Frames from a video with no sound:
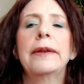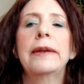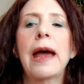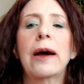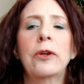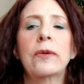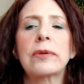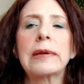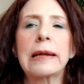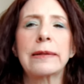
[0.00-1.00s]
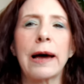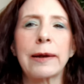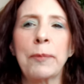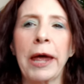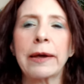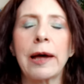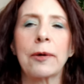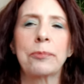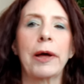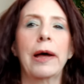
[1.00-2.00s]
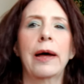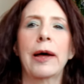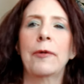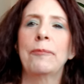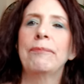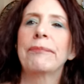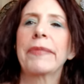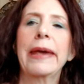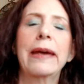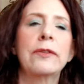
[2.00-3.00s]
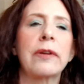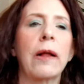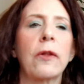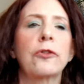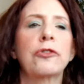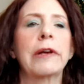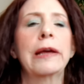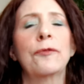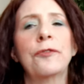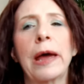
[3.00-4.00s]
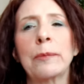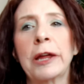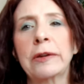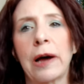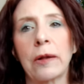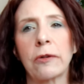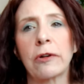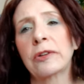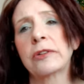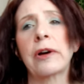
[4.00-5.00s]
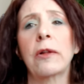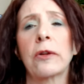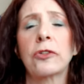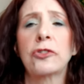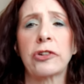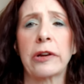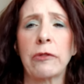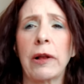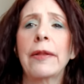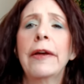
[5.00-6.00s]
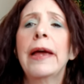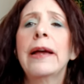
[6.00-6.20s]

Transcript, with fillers: Now you see a lot of makeup um, in Dollar Tree and Family Dollar and Dollar General,